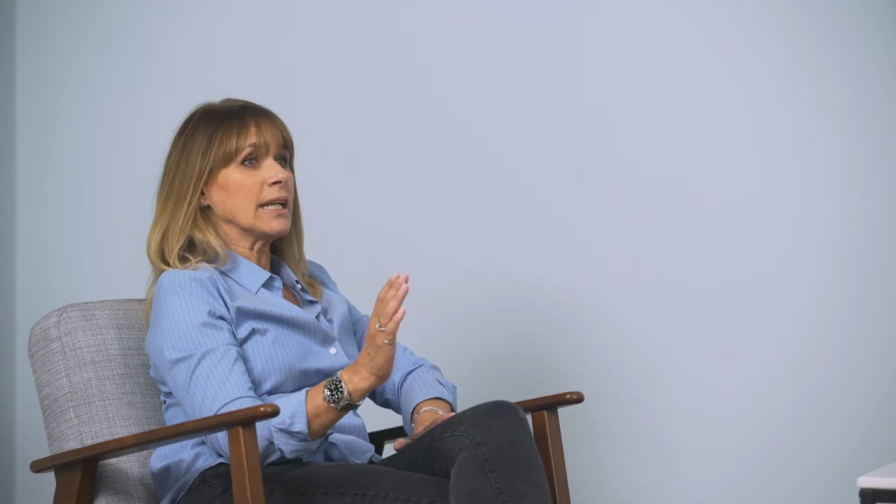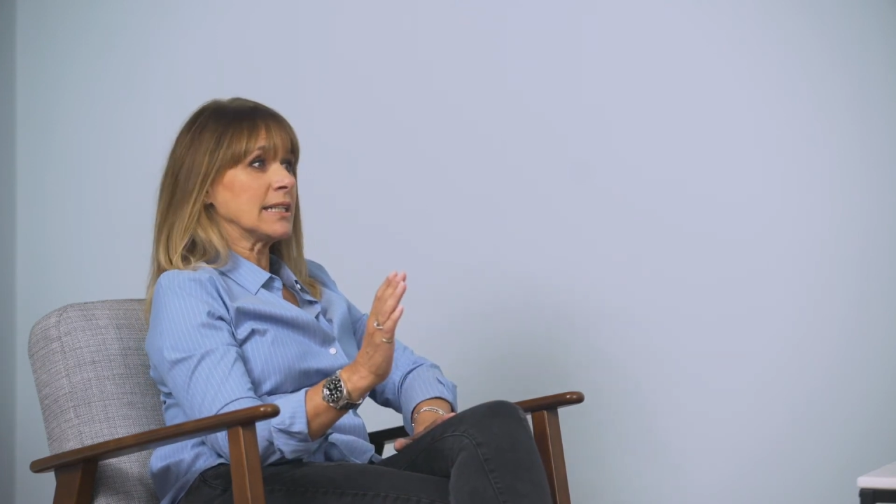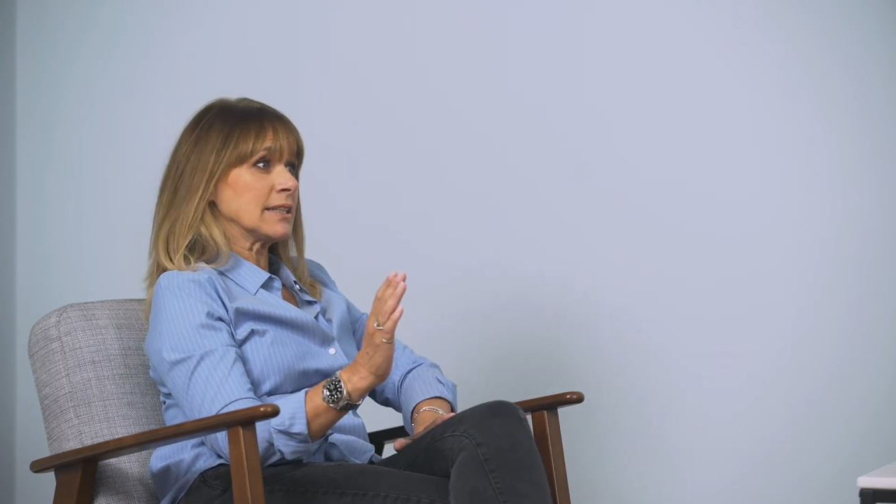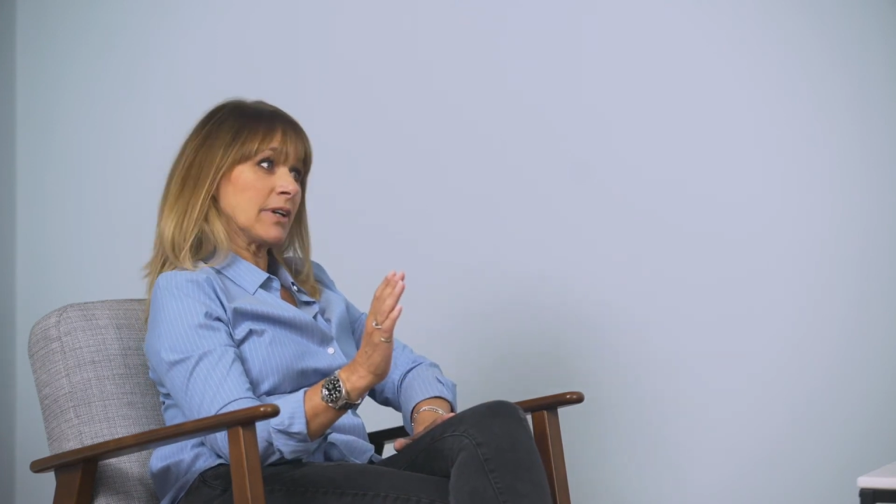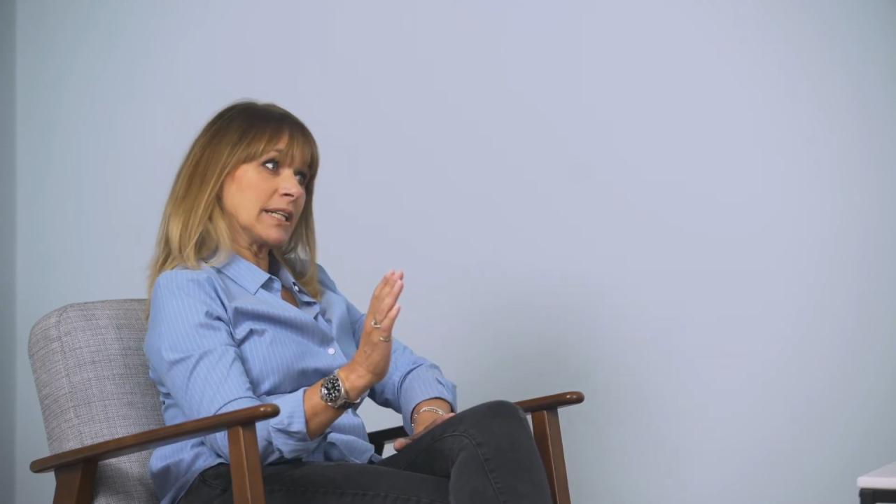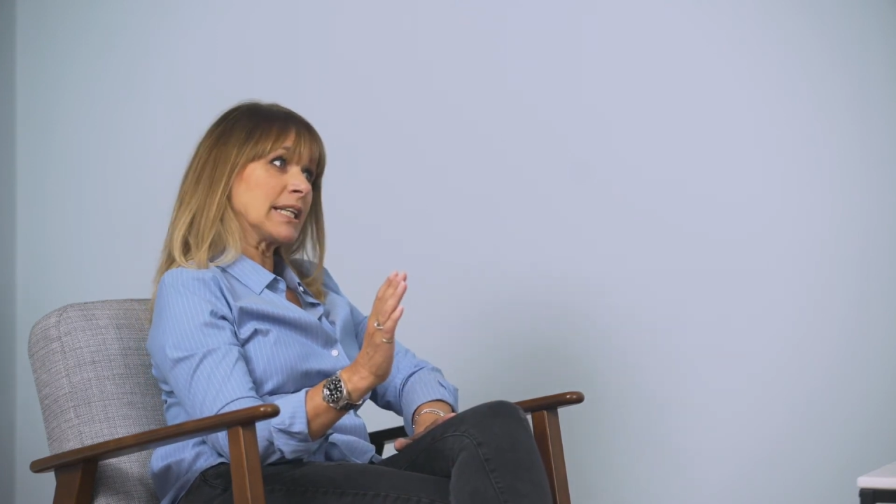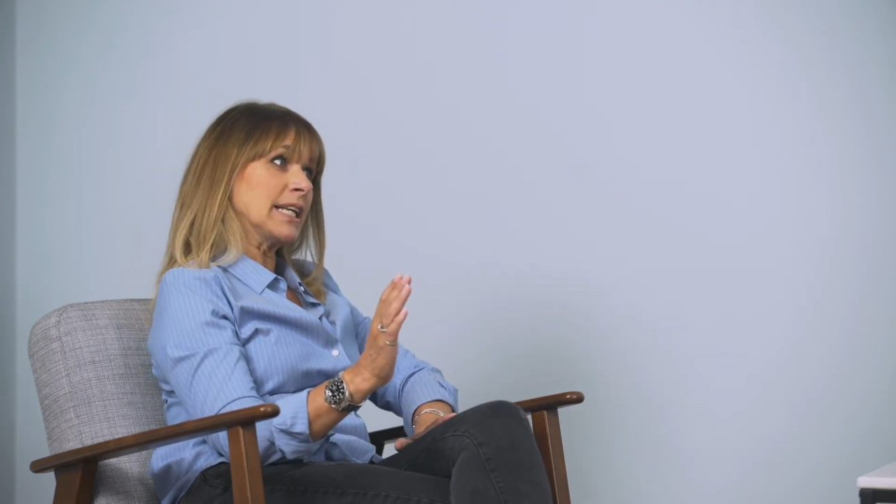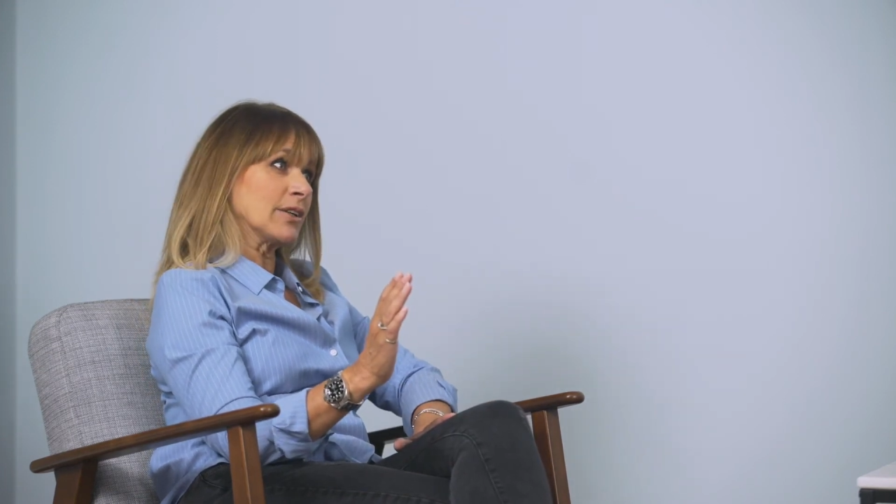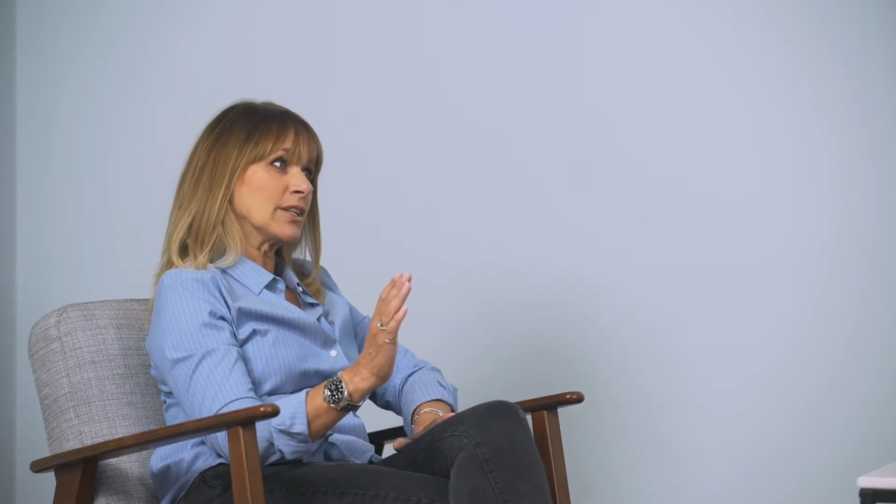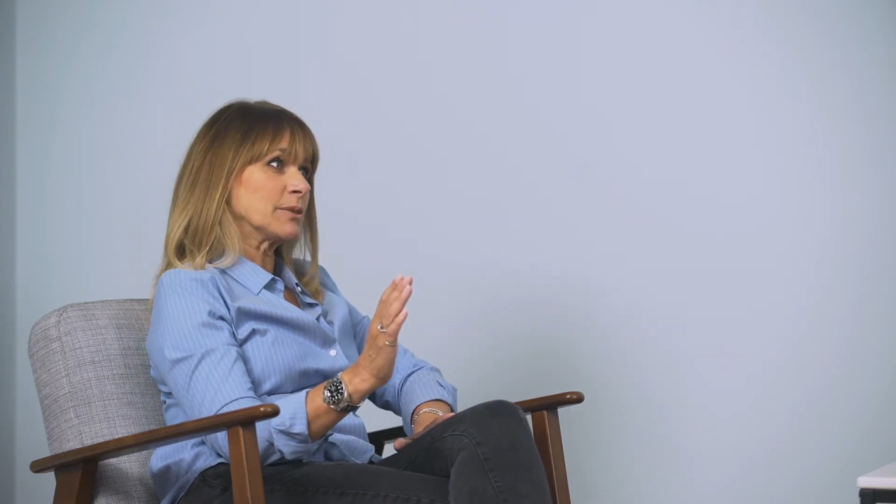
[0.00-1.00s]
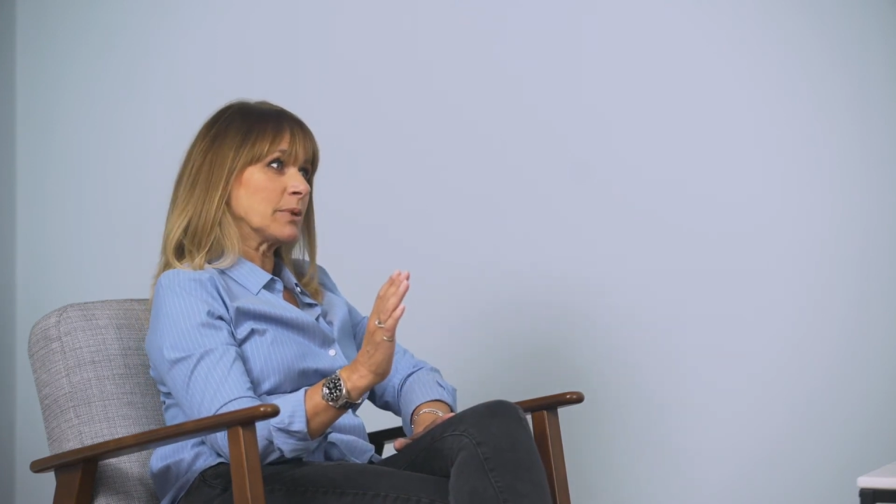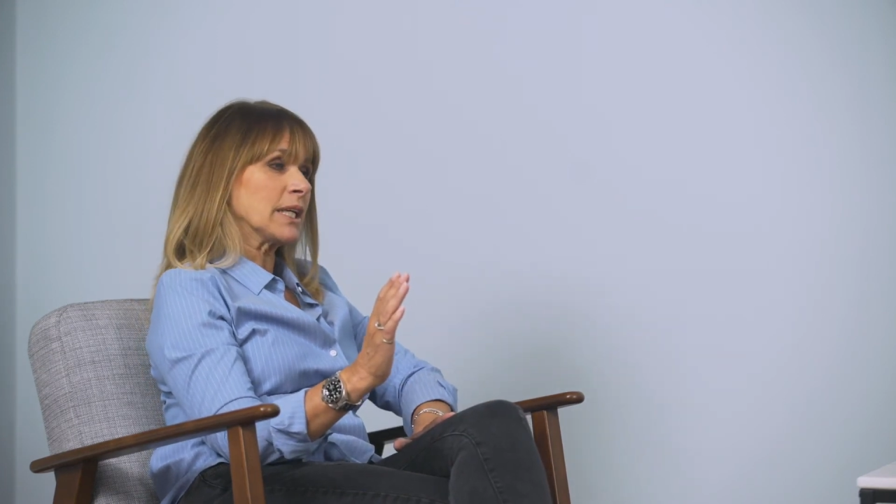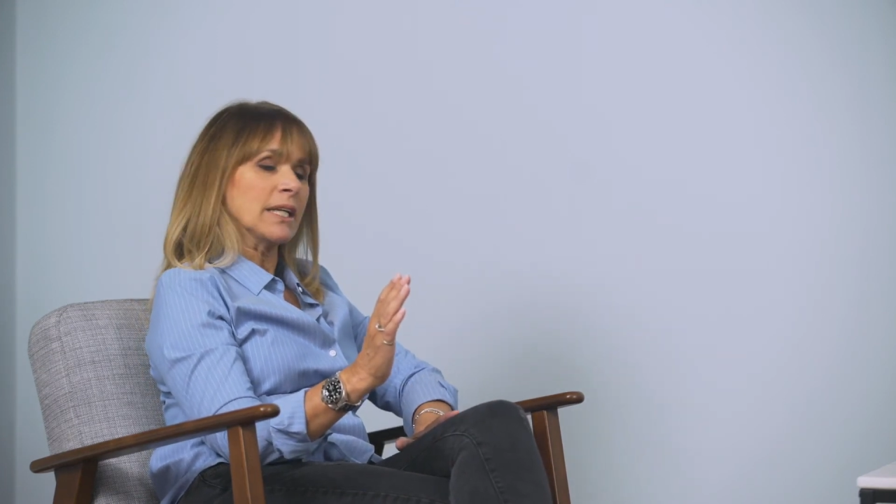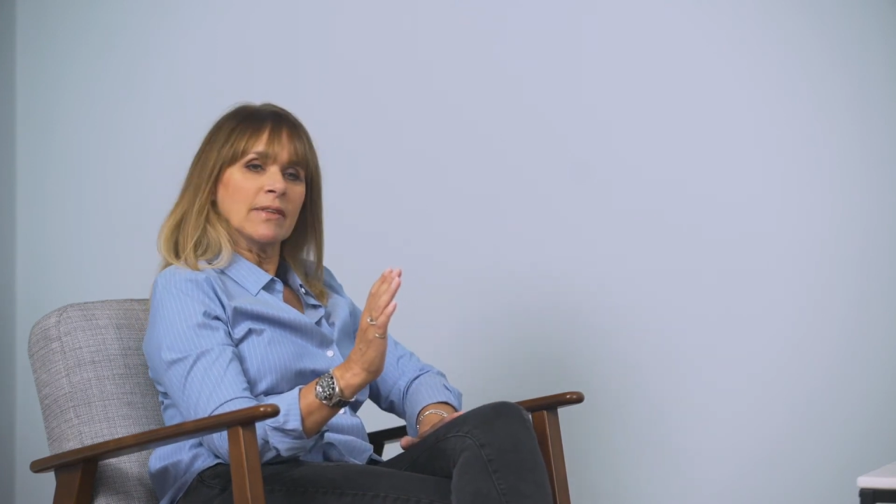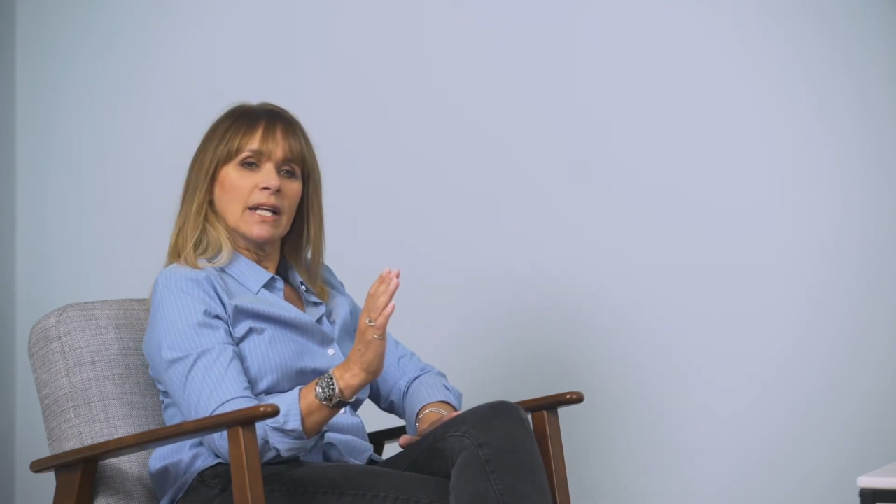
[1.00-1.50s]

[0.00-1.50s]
Yes, I've had a cake on a swing.